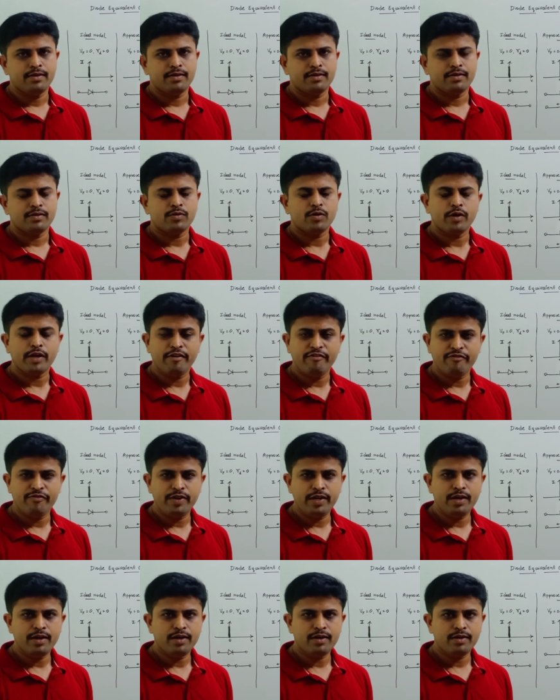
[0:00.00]
So, if
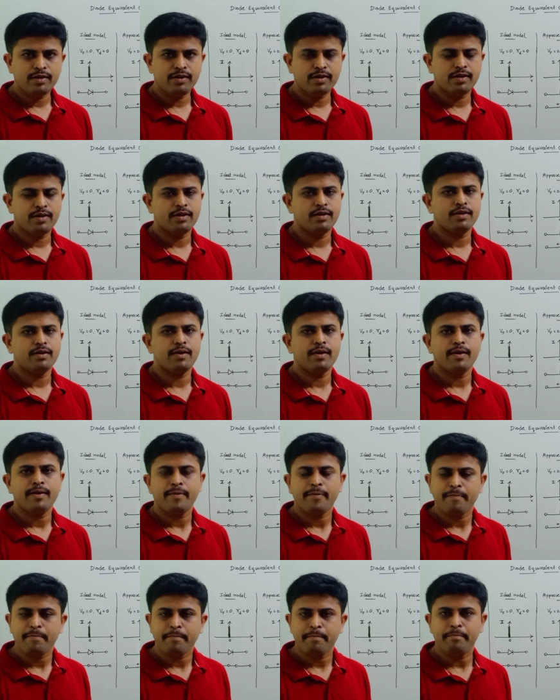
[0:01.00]
we are
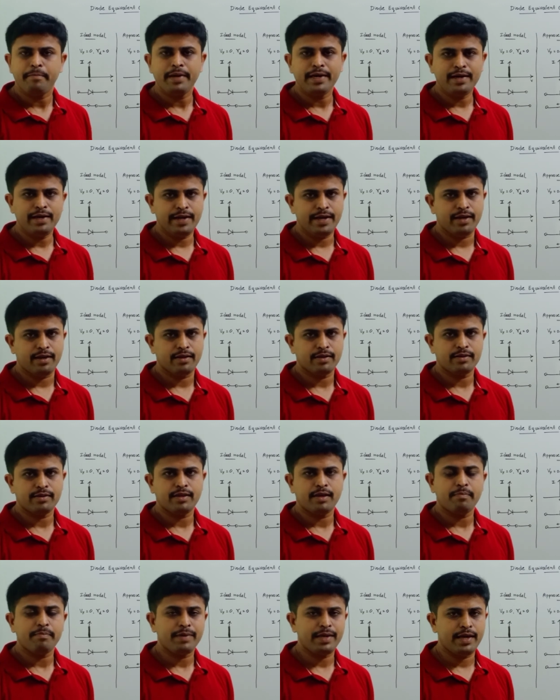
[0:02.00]
building the
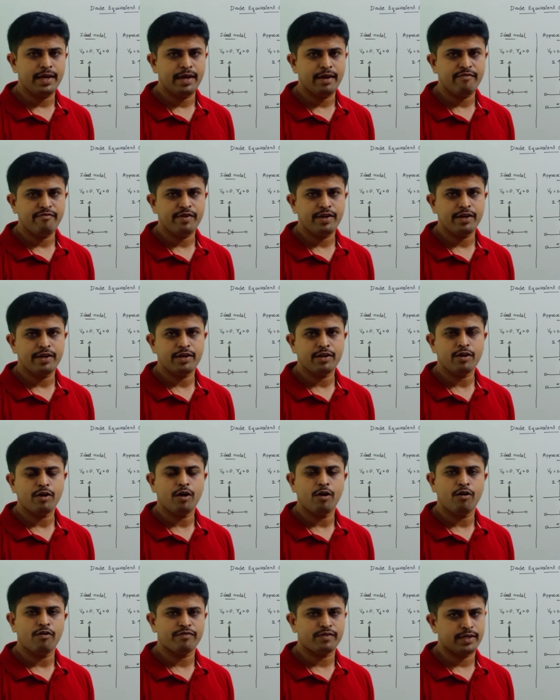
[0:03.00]
behavior
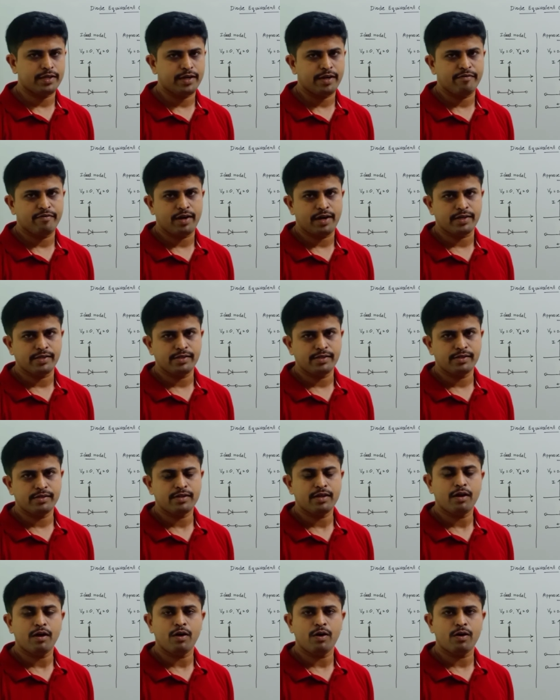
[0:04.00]
of the device
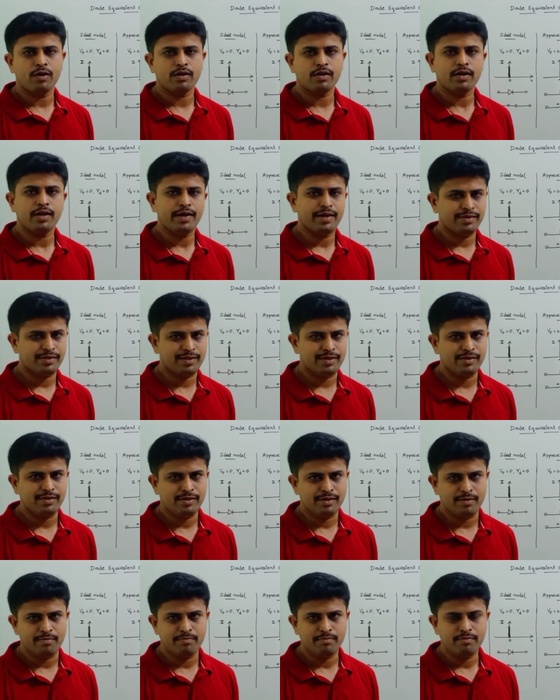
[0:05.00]
or a
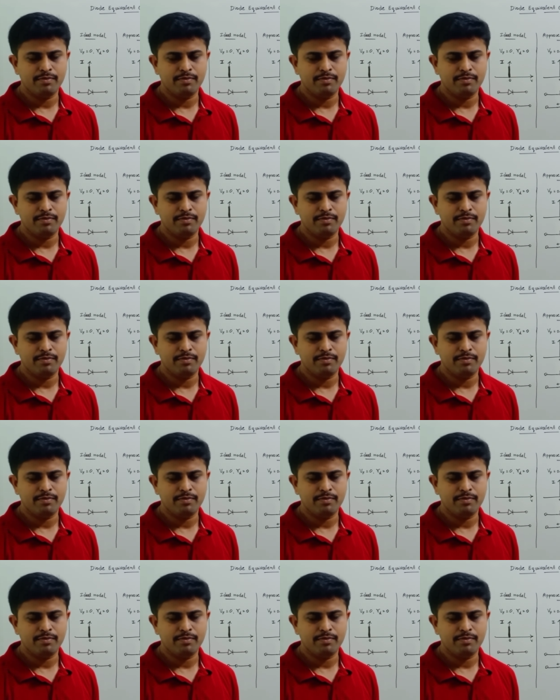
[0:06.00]
system